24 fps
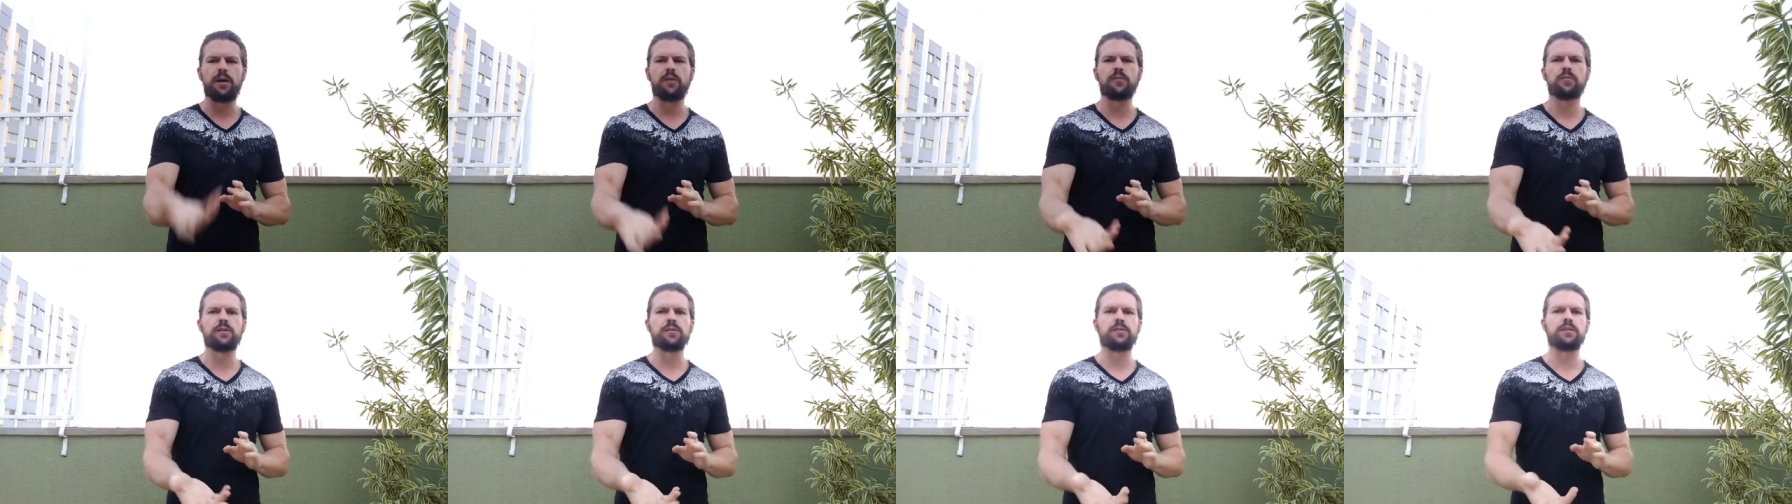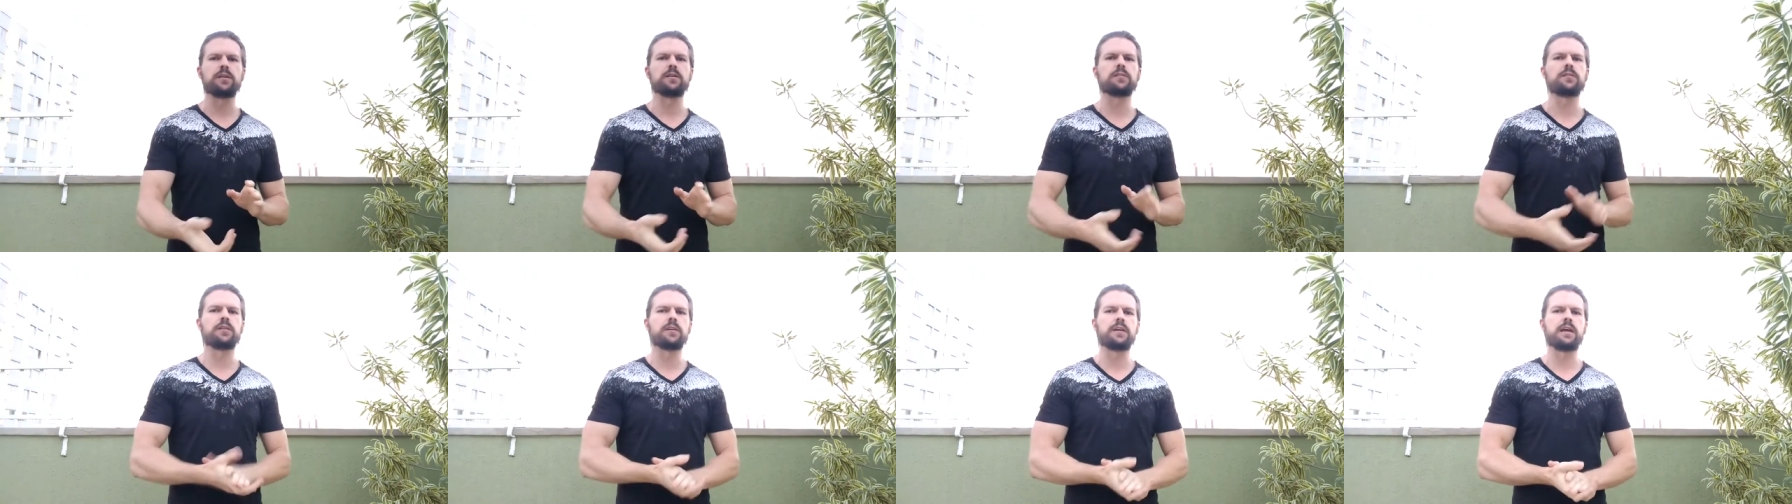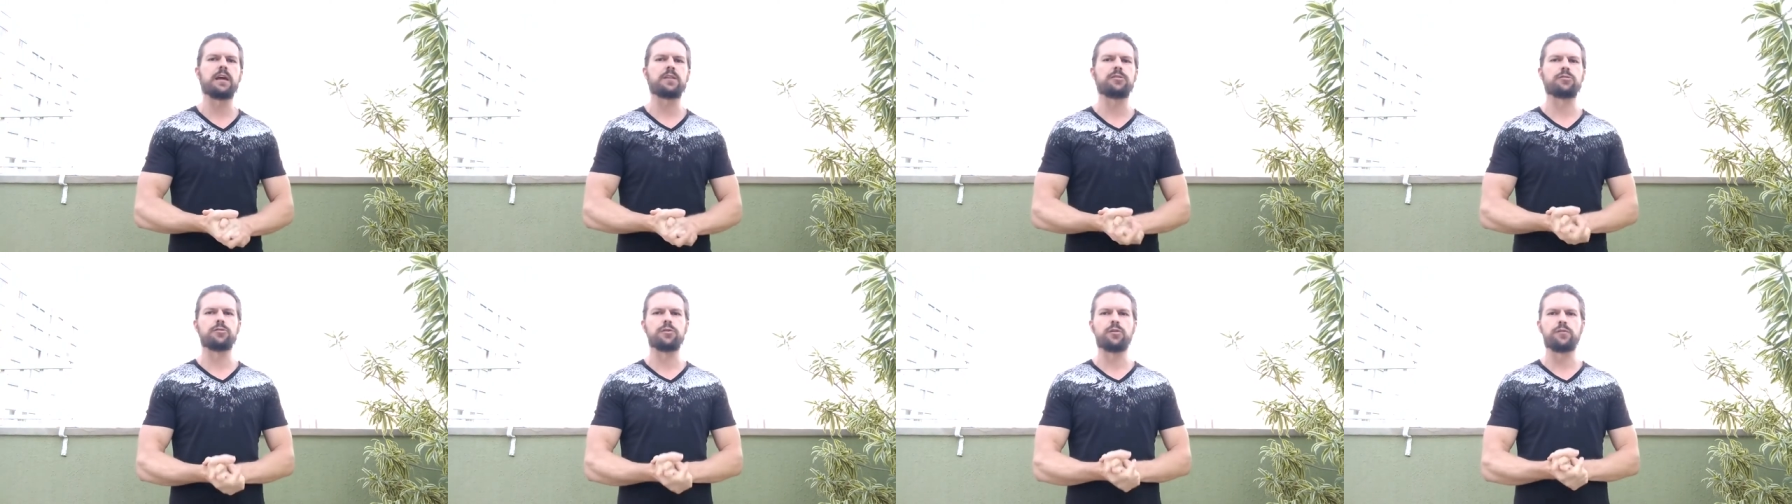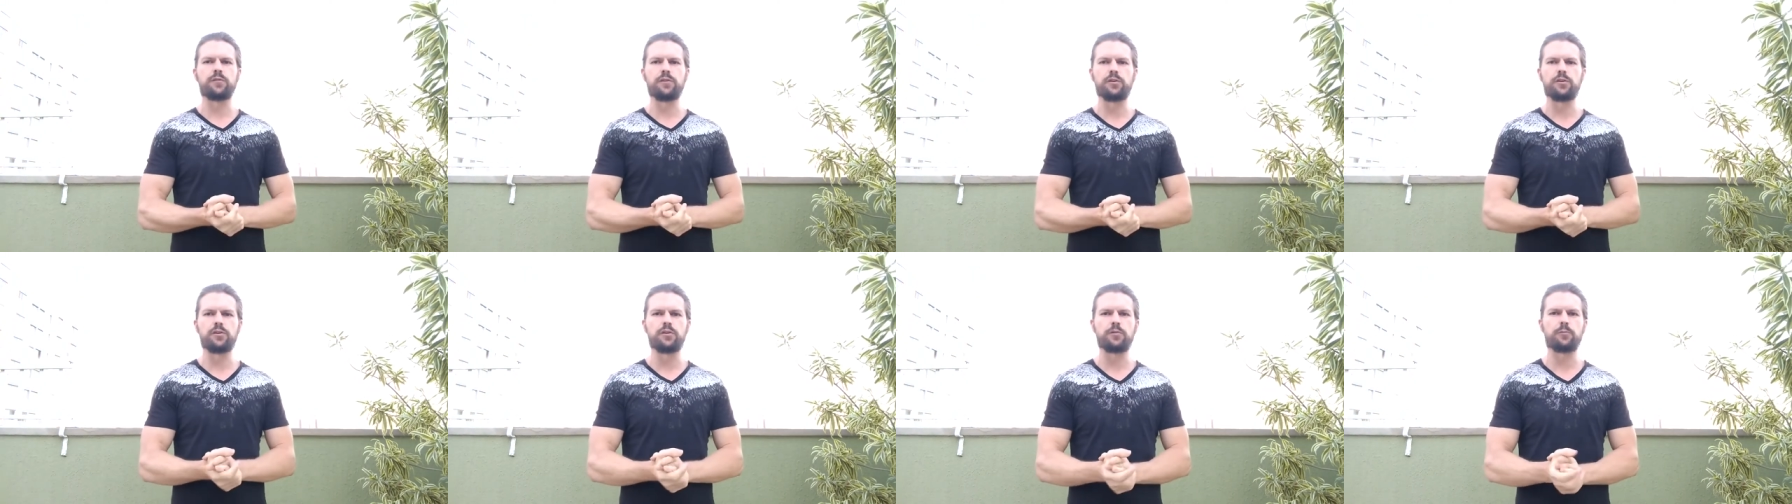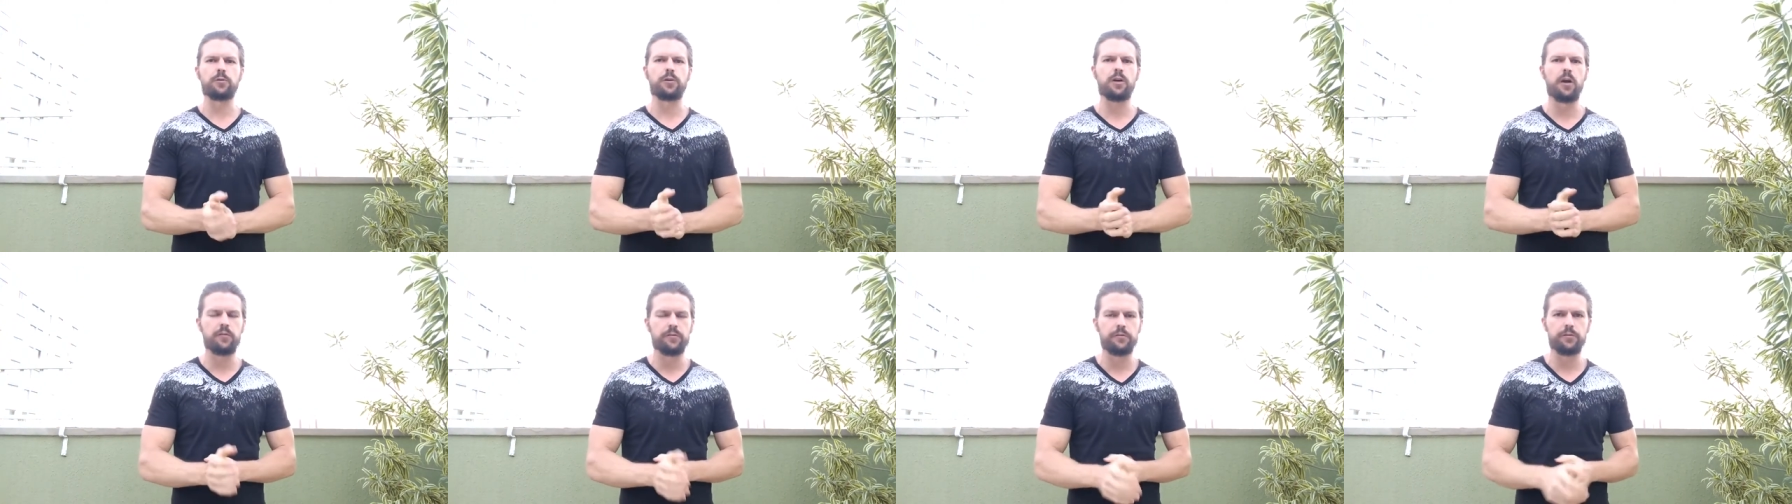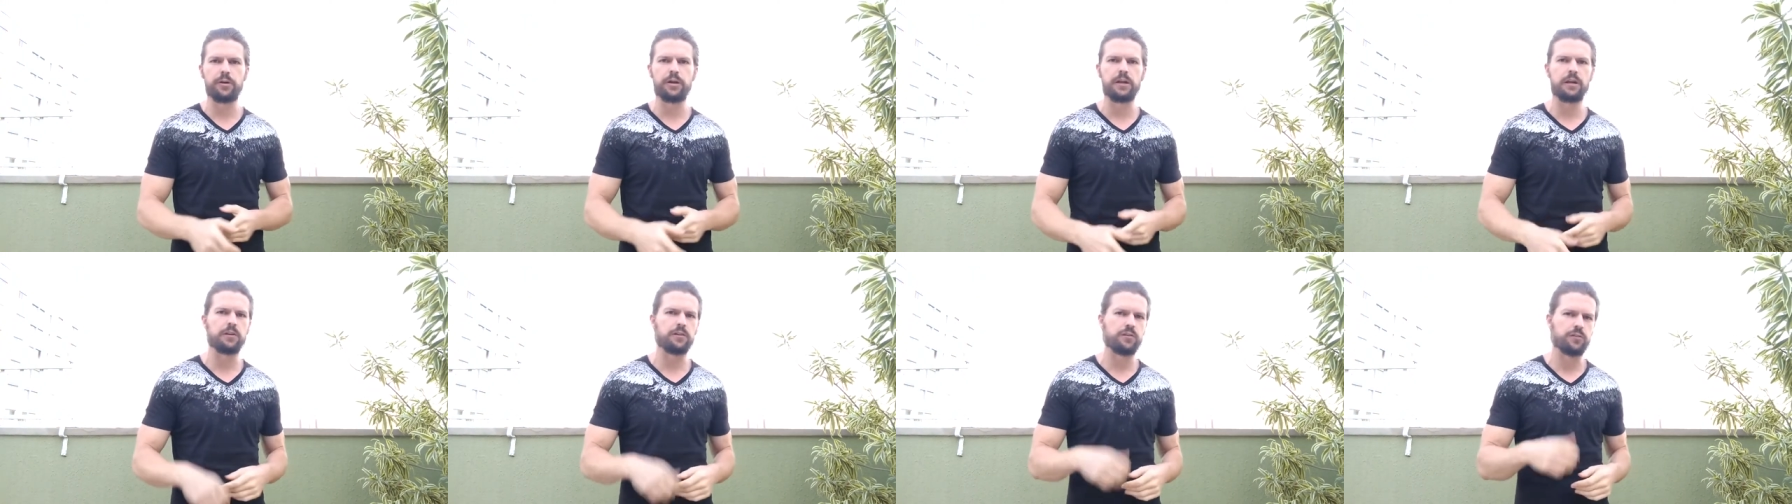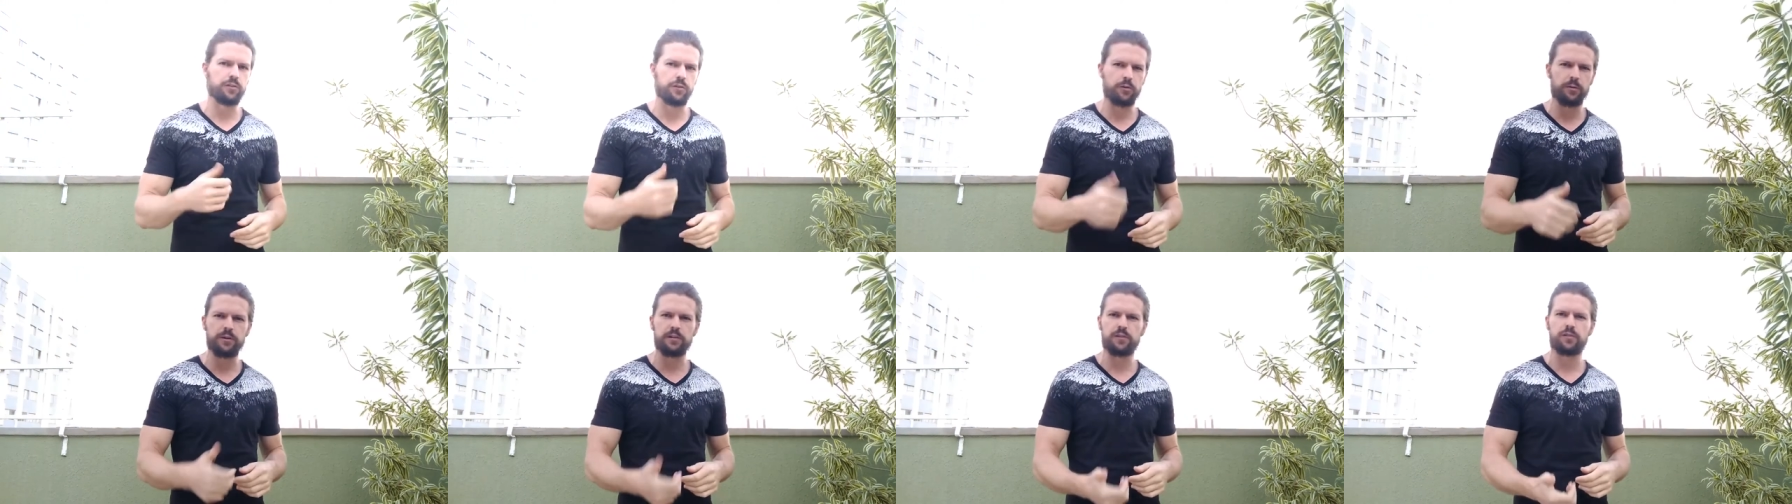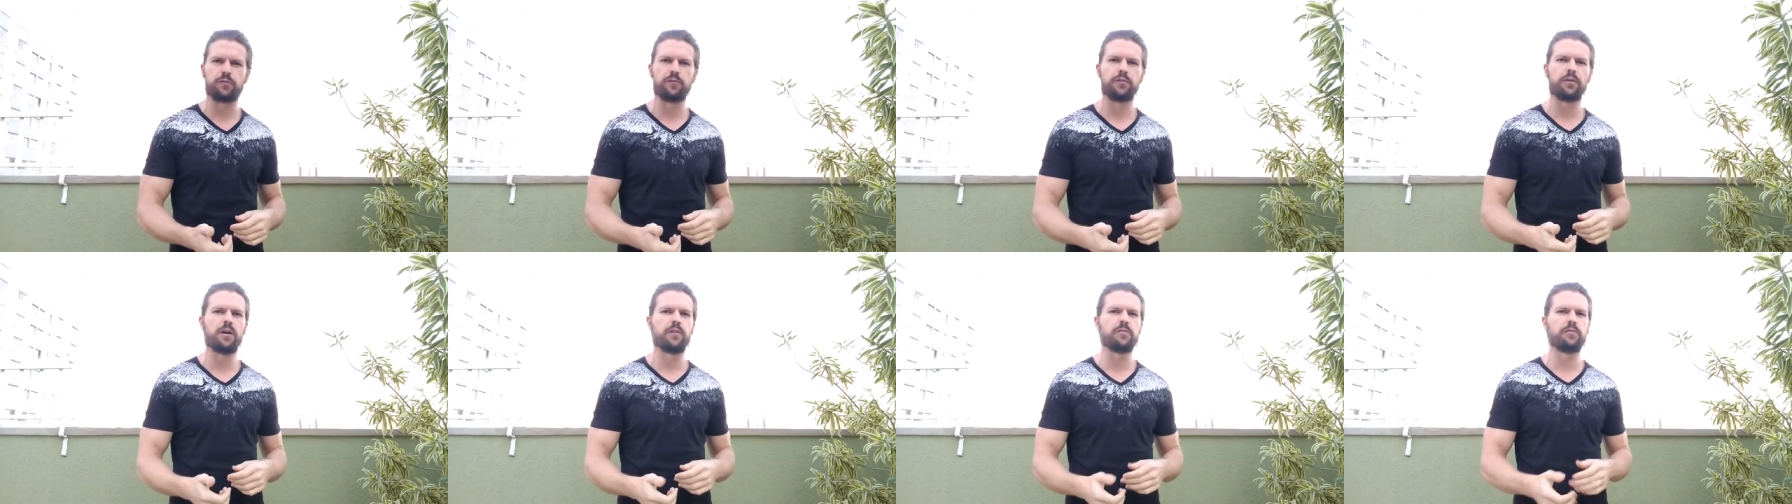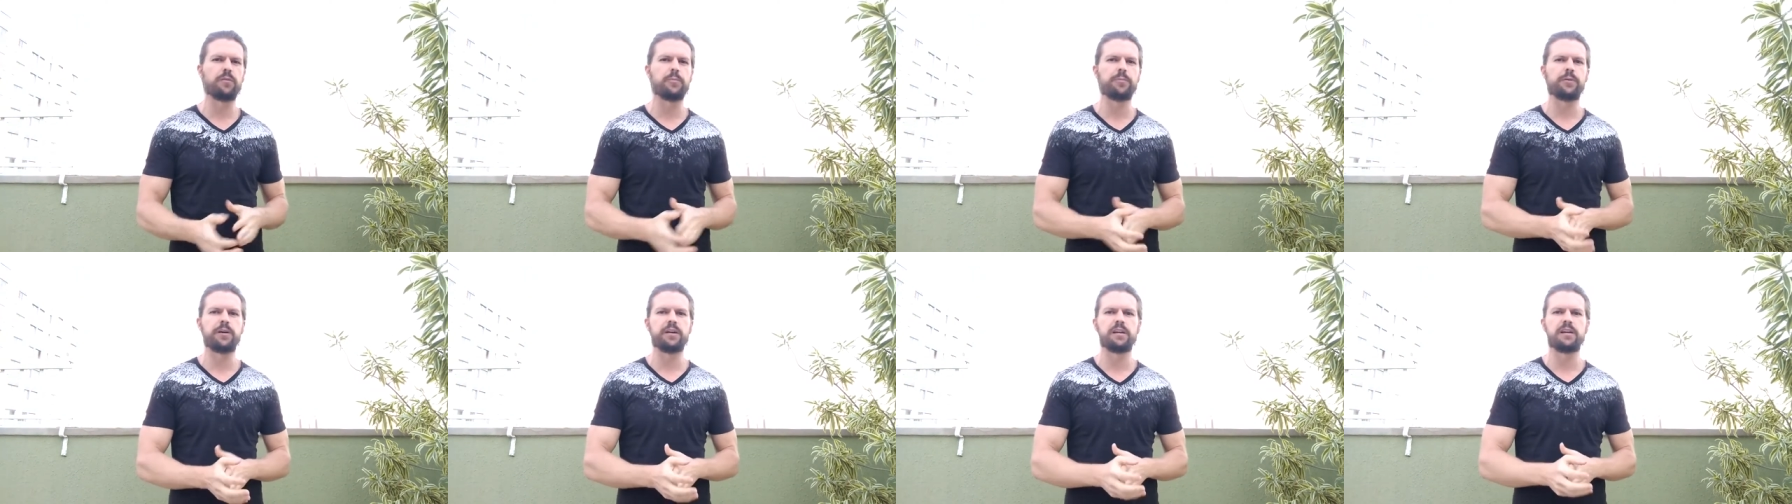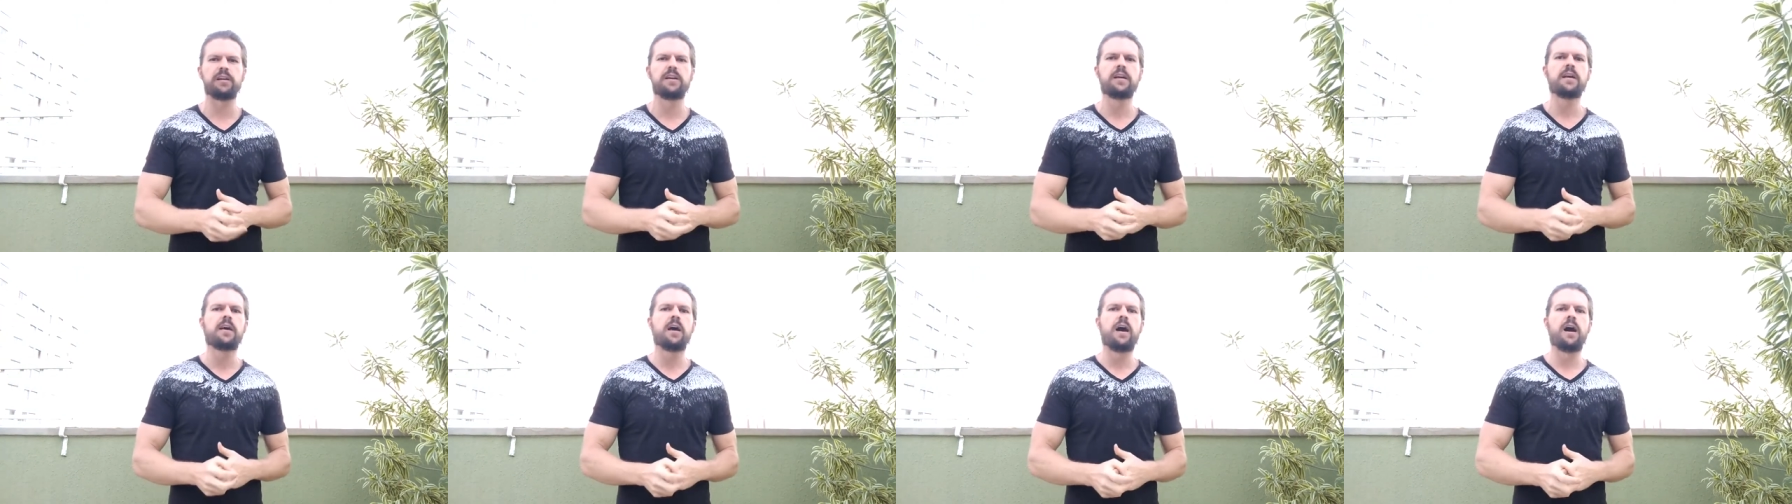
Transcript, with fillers: everything together. If you're covering insurance for everybody,